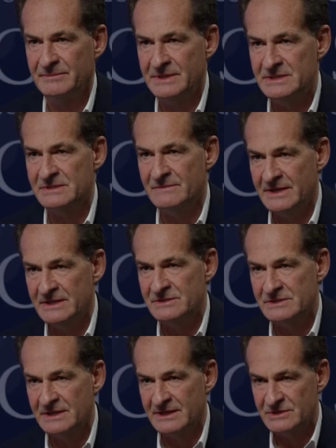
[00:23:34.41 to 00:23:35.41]
piece of
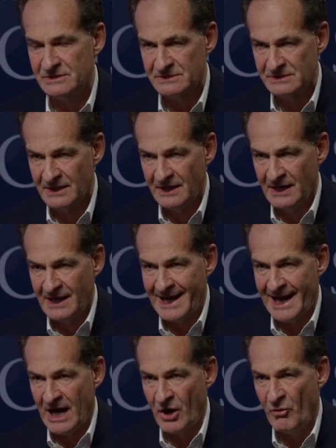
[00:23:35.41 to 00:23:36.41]
legislation.
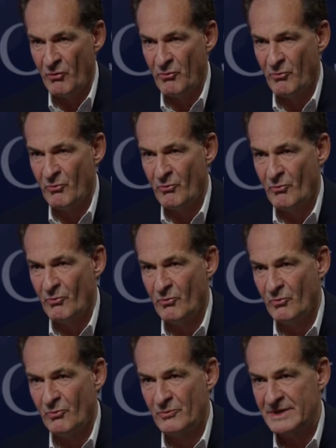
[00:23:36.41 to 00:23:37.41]
How
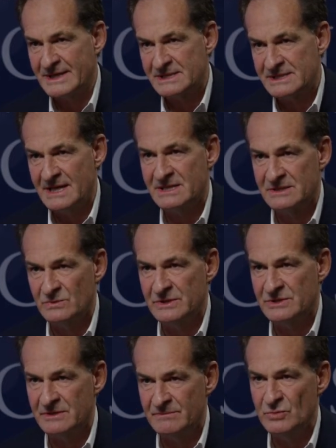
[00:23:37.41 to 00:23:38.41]
the extent to
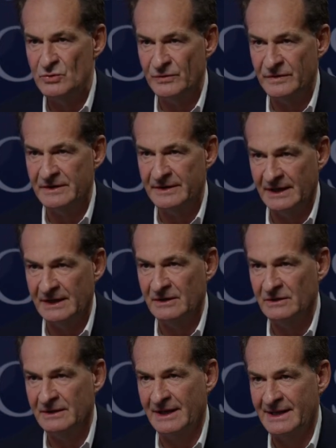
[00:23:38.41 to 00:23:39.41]
which it moves the
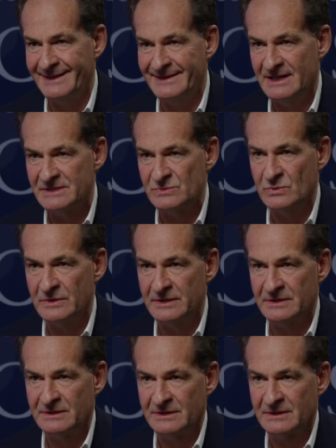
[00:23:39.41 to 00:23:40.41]
dial and does what
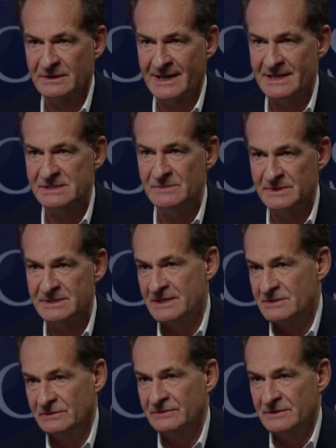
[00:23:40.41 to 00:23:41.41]
it has the
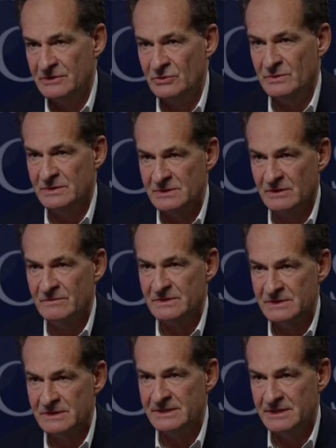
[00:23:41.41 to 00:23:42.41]
potential to do is
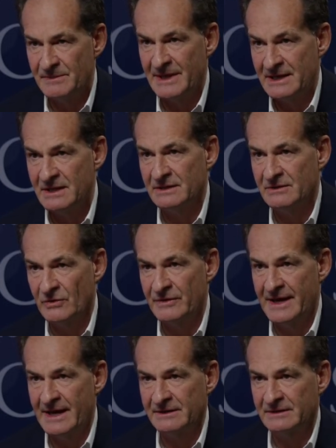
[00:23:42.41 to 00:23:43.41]
obviously dependent on
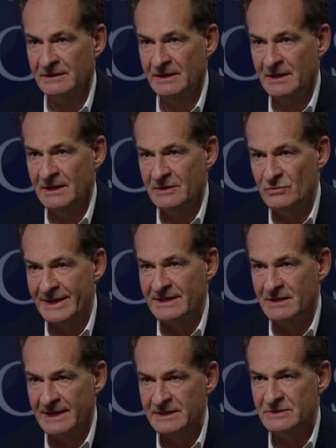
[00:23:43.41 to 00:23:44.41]
that
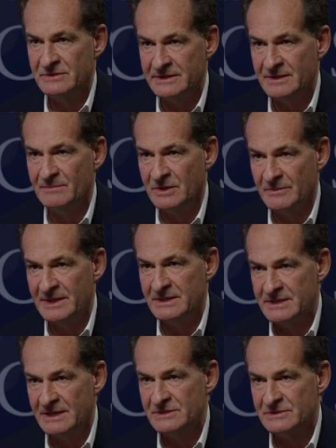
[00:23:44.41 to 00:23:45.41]
regulatory
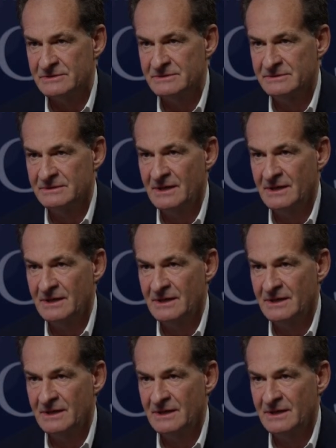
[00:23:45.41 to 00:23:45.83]
implementation.